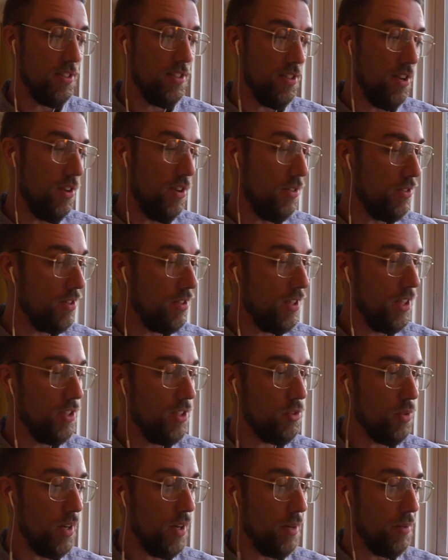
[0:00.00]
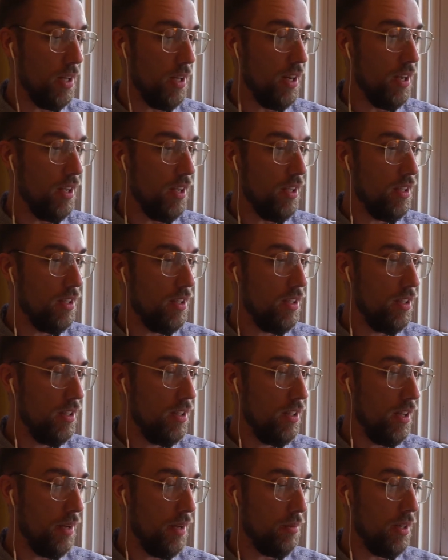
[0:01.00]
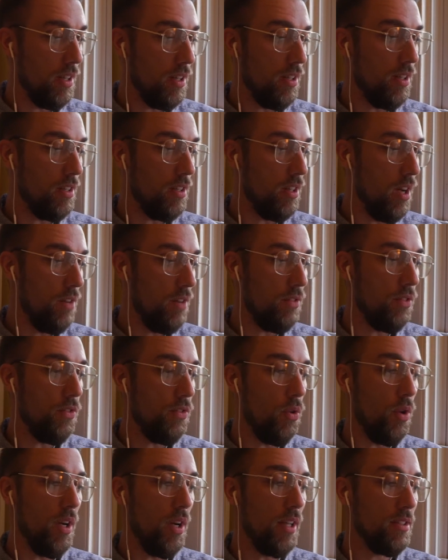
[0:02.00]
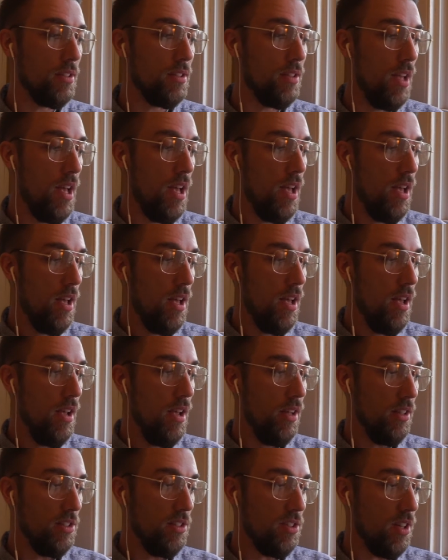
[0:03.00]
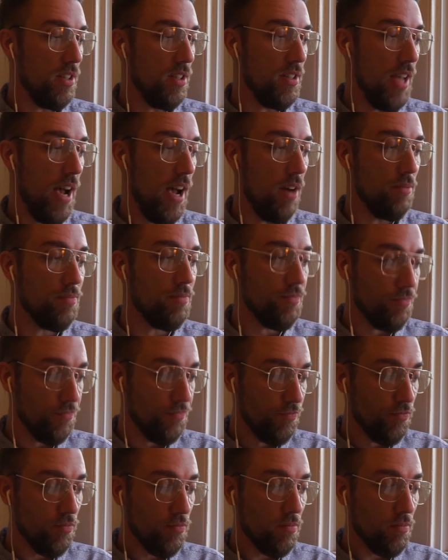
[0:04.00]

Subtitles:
And so here's what I'm gonna uncover for us. He starts out,